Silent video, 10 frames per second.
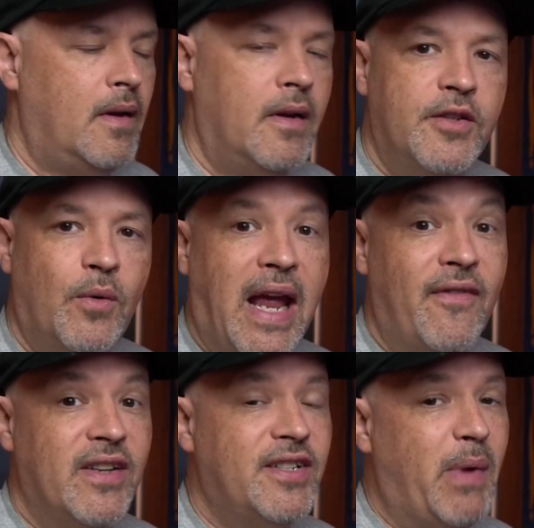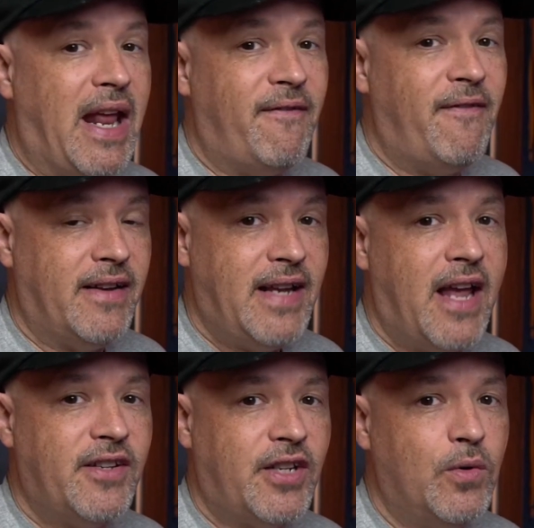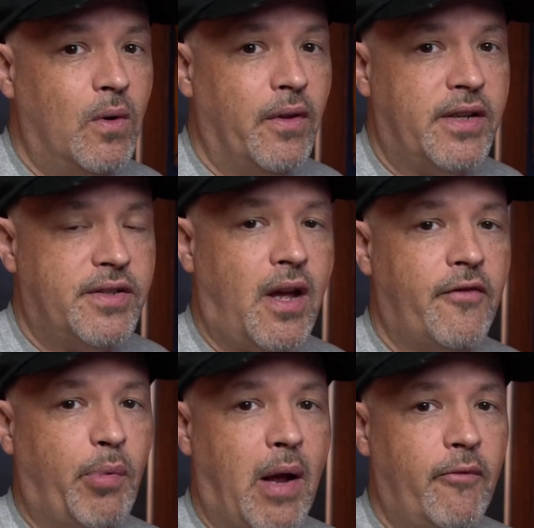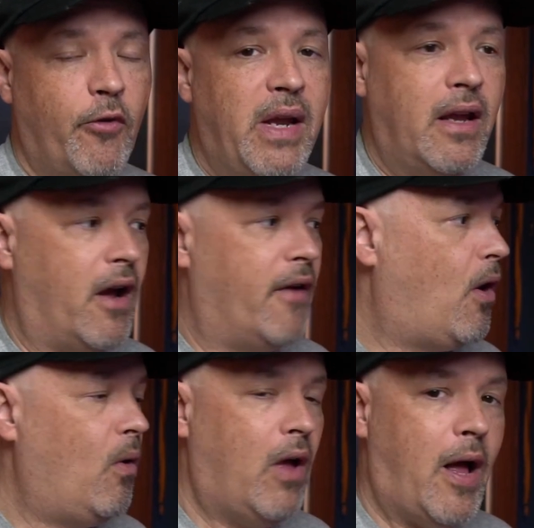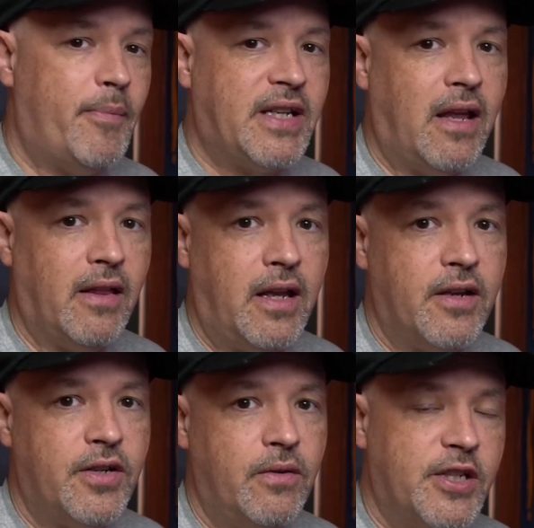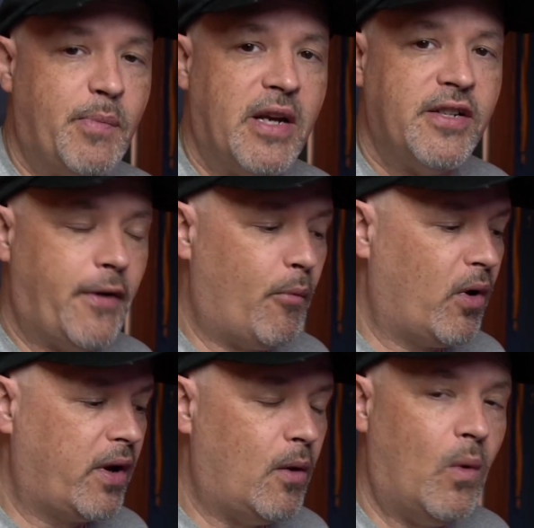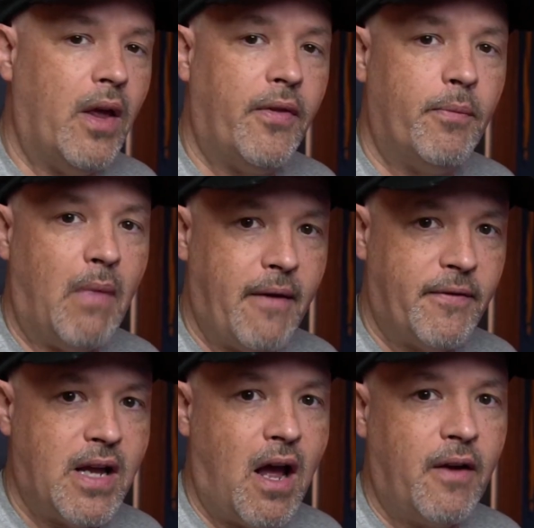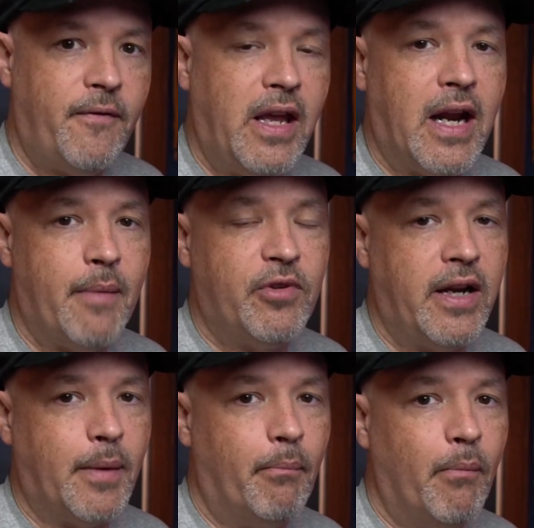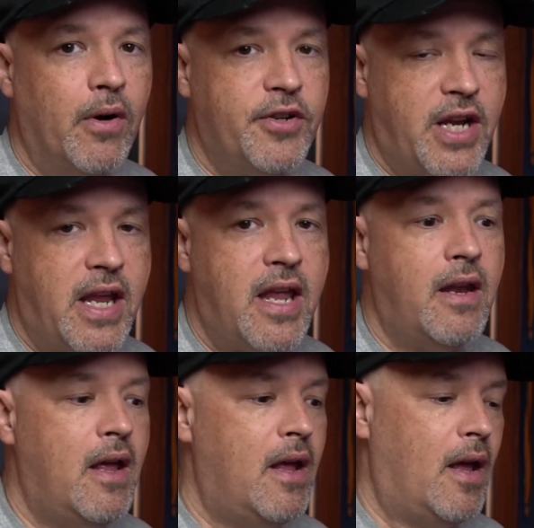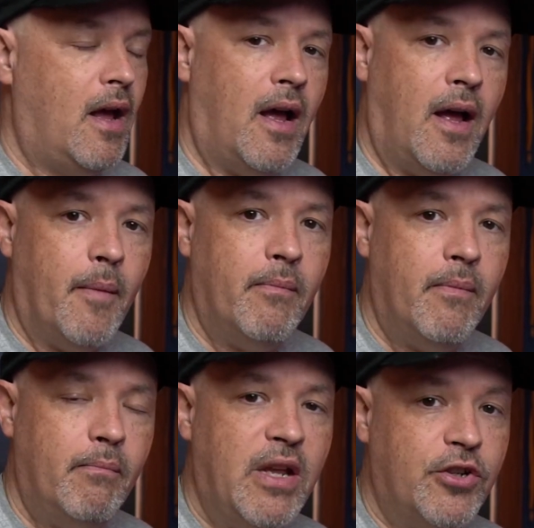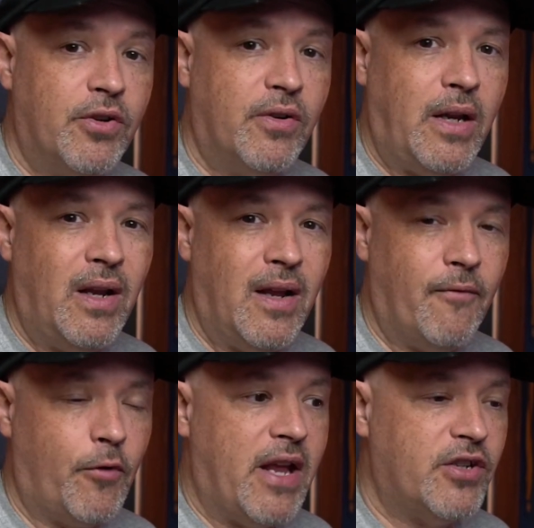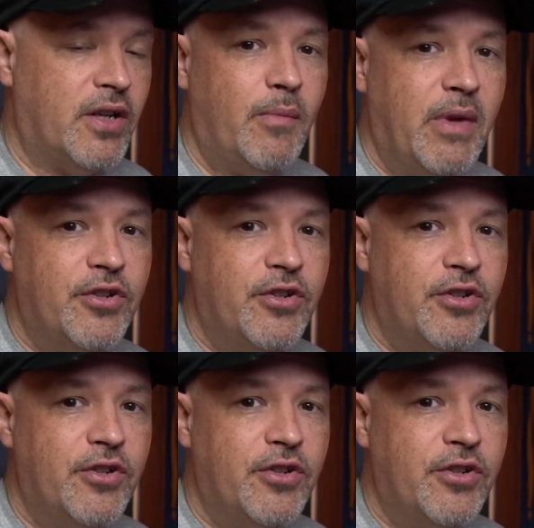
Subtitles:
So again, this has been a fantastic tool that has solved a problem for me of the whole upscaling issue, especially if I'm working with my photography and I'm trying to merge in MidJourney information.